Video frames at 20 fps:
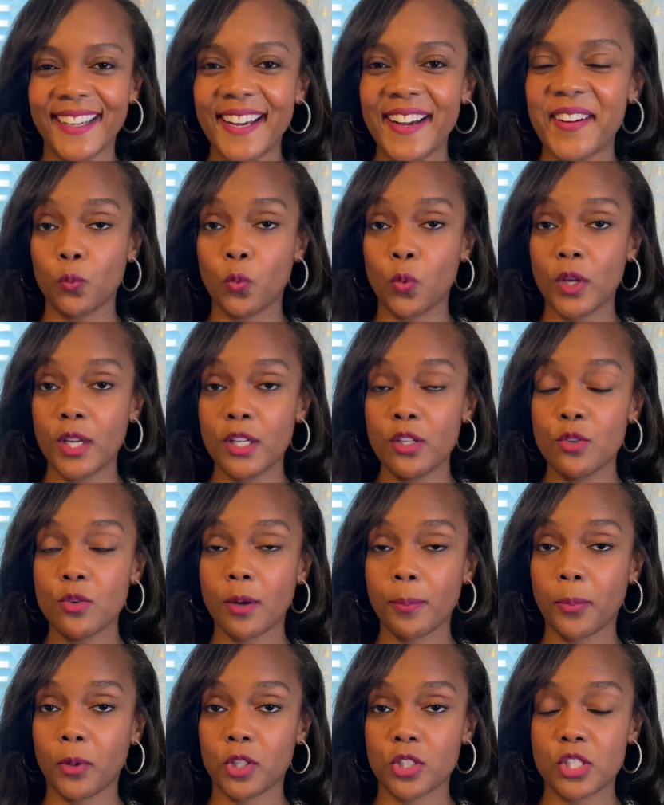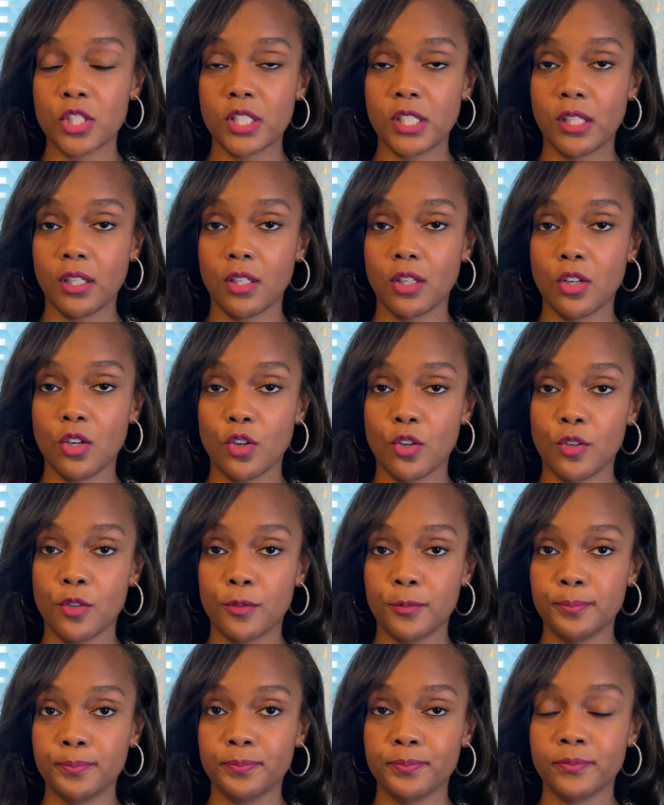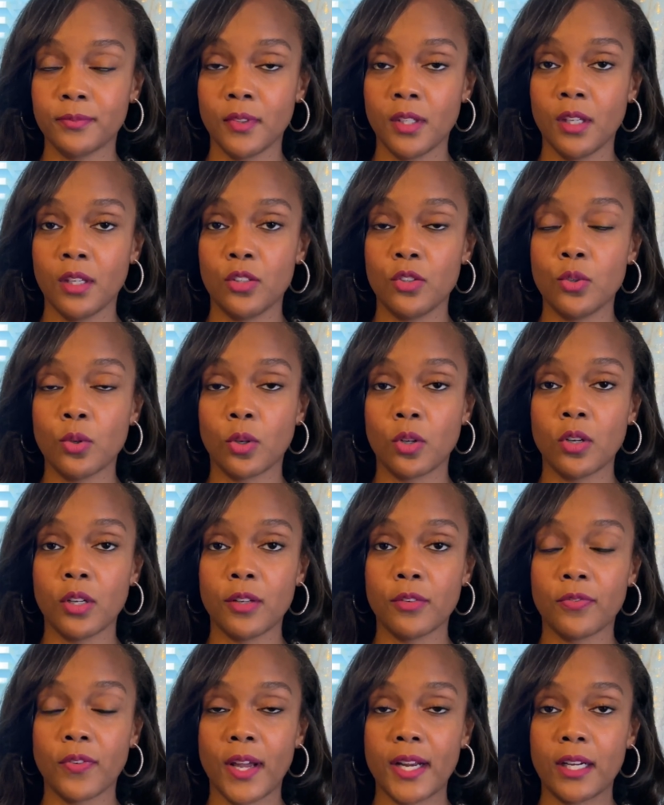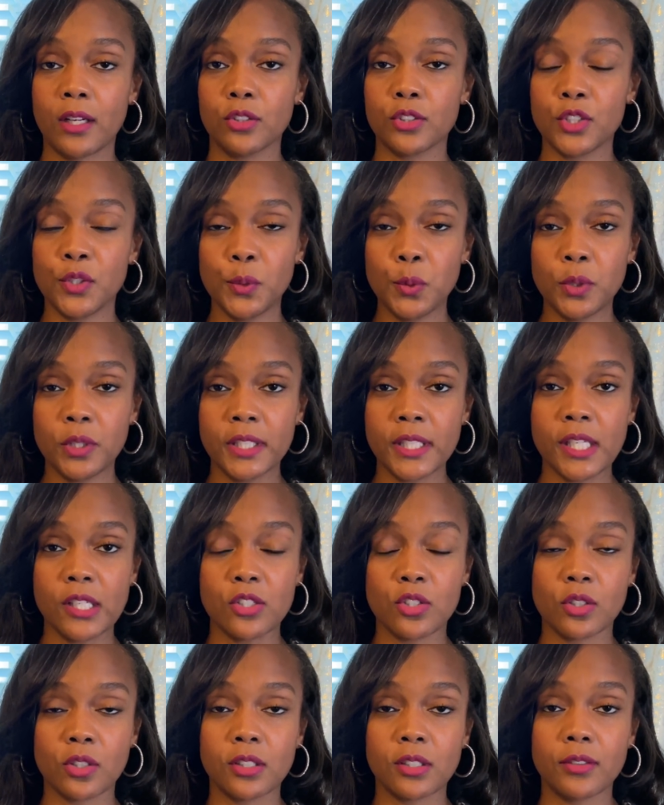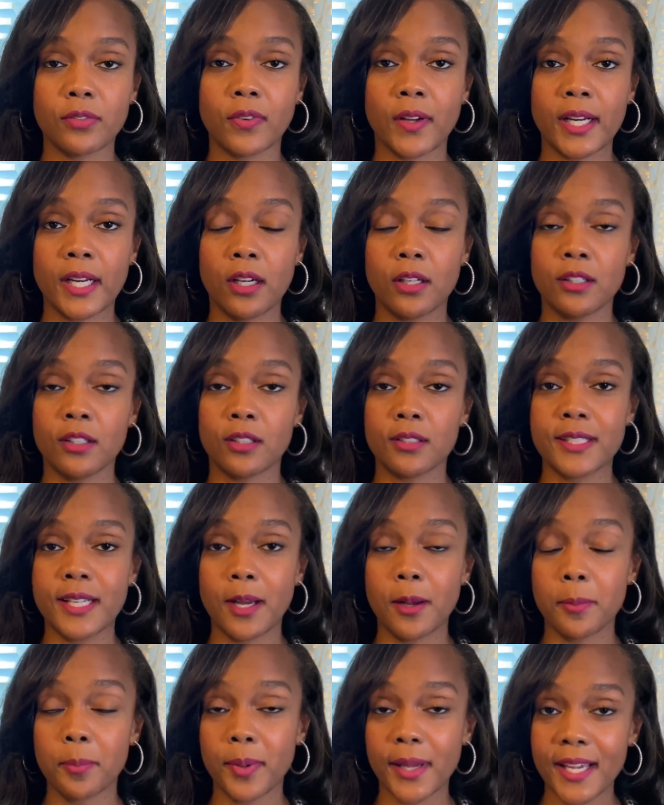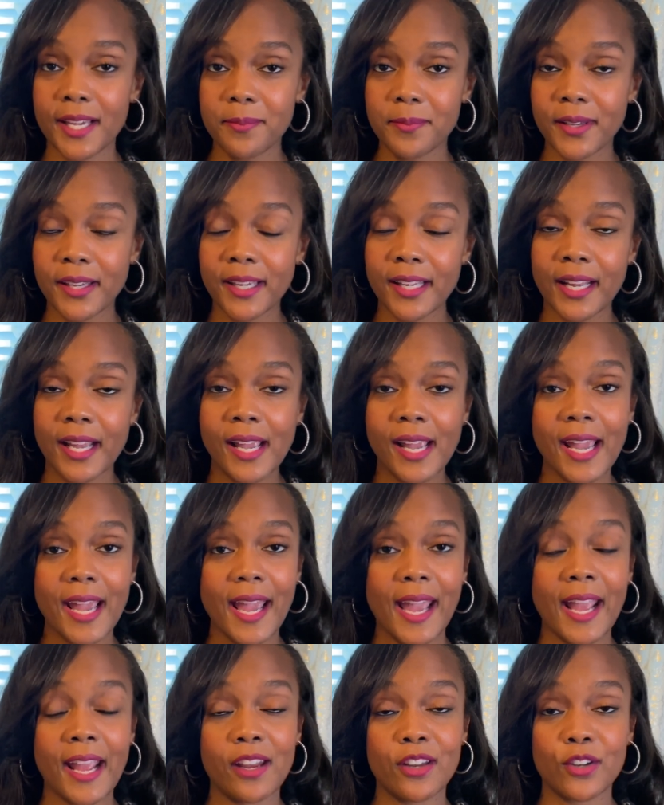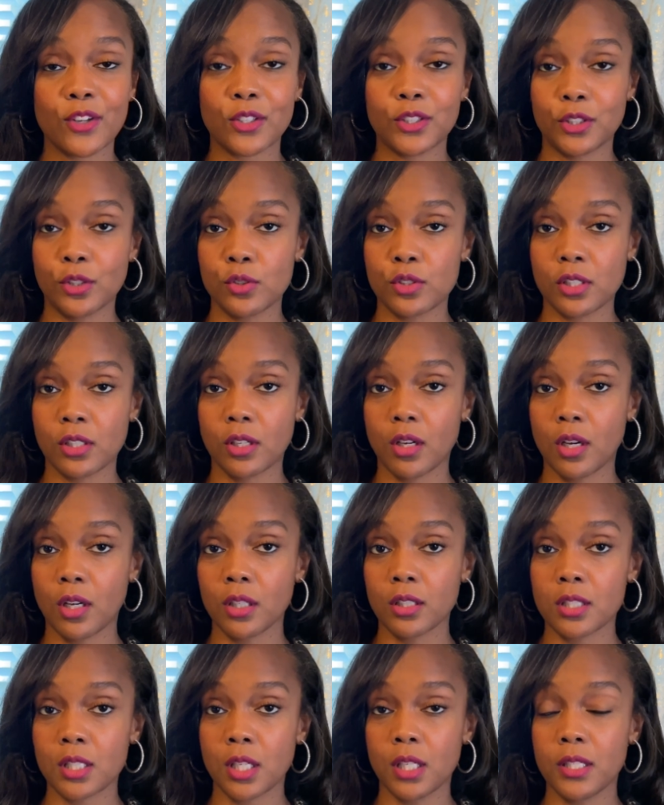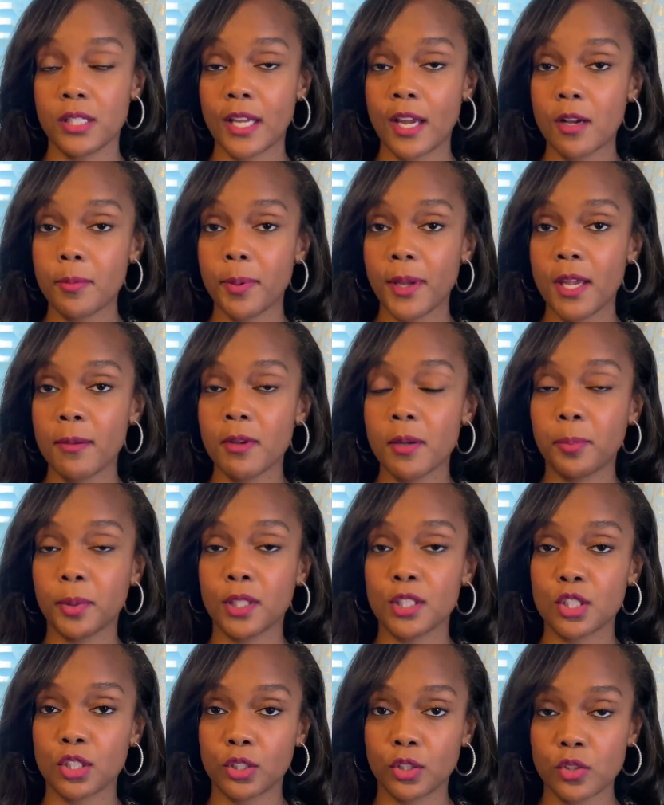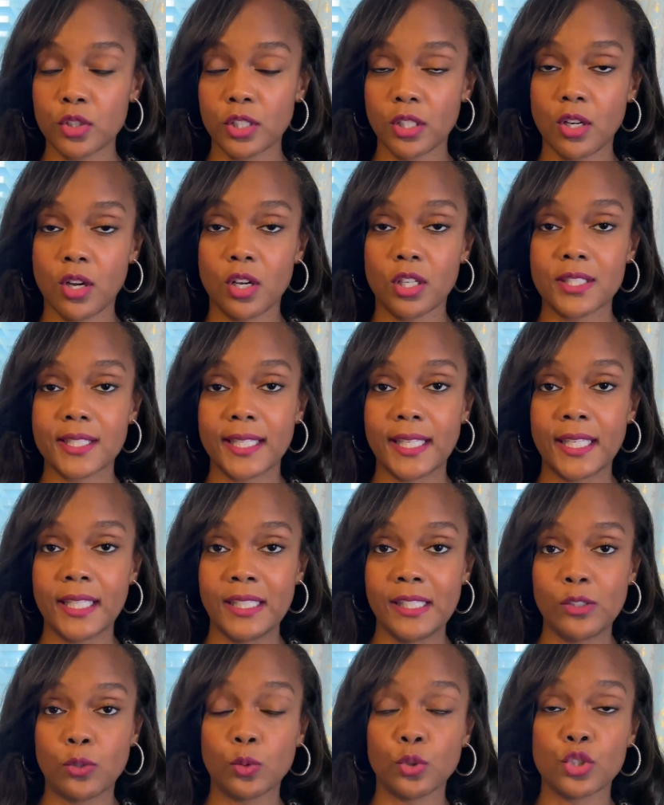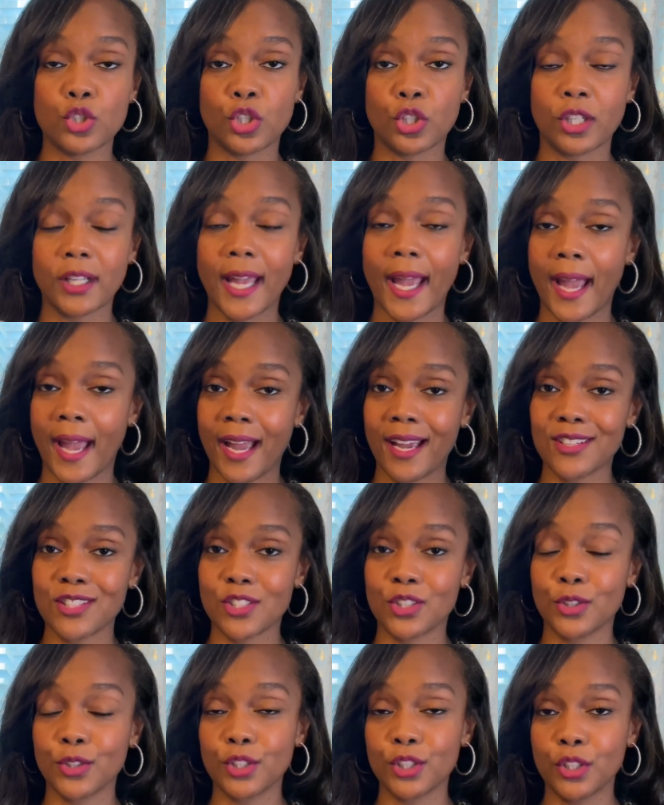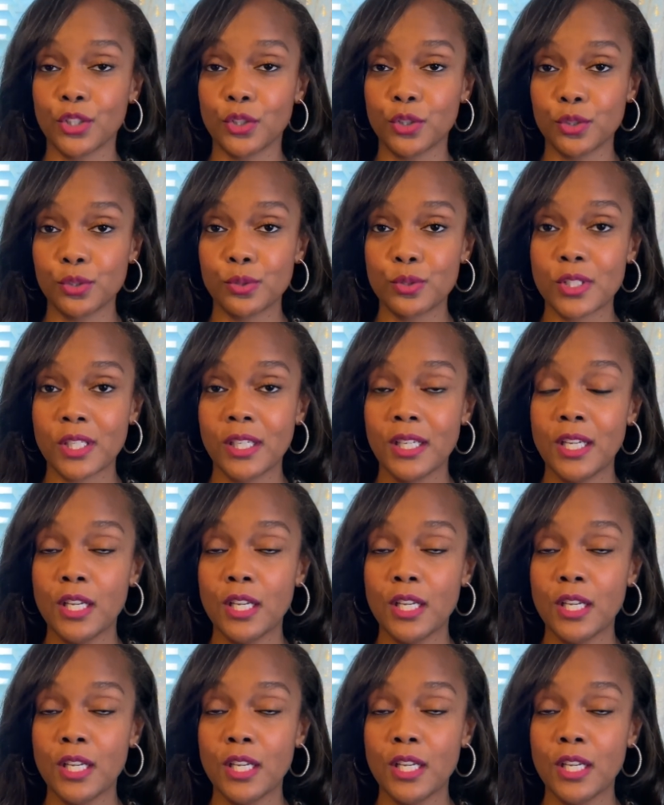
When you are purchasing a home, you're going to find out two things. You're going to find out your down payment and your closing costs. Down payment plus closing costs equals your cash to close.